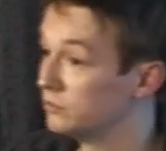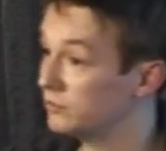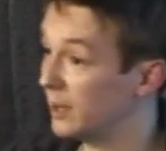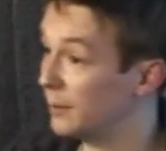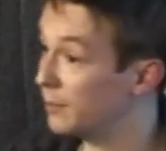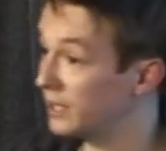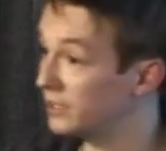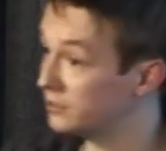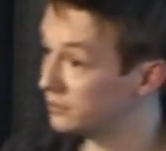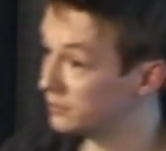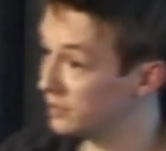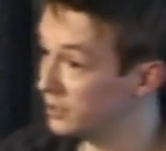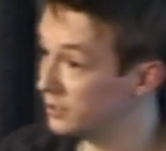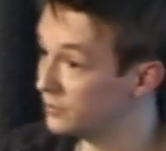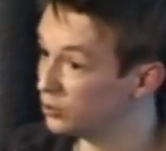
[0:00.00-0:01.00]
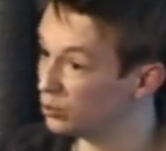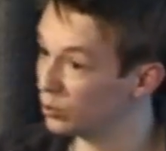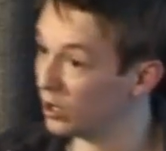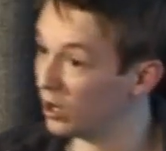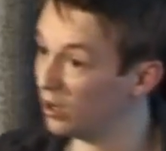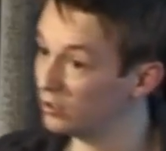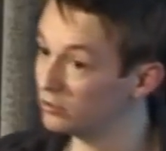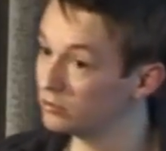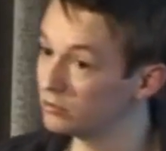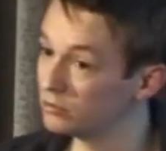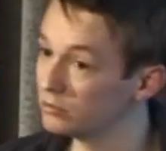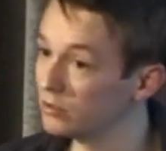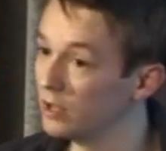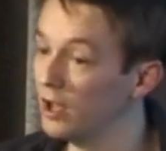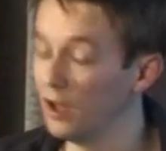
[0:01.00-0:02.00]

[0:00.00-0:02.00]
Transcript: templates individual cards,